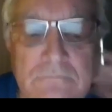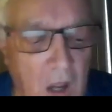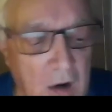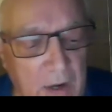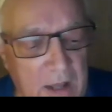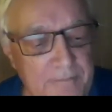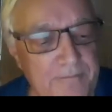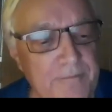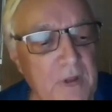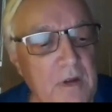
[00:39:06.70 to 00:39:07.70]
All right.
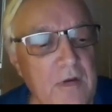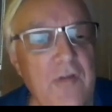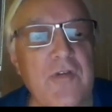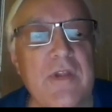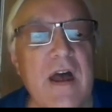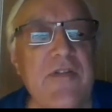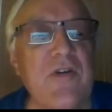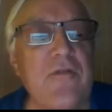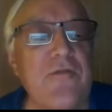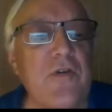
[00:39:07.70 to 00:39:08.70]
So that's
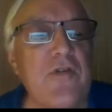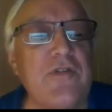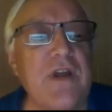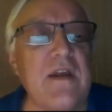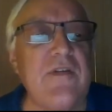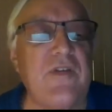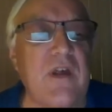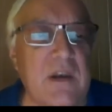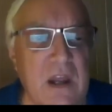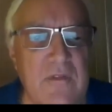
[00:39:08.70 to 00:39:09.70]
our first data
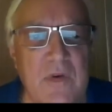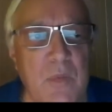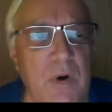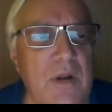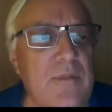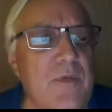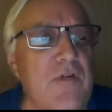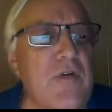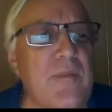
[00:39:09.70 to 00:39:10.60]
set, everyone, Music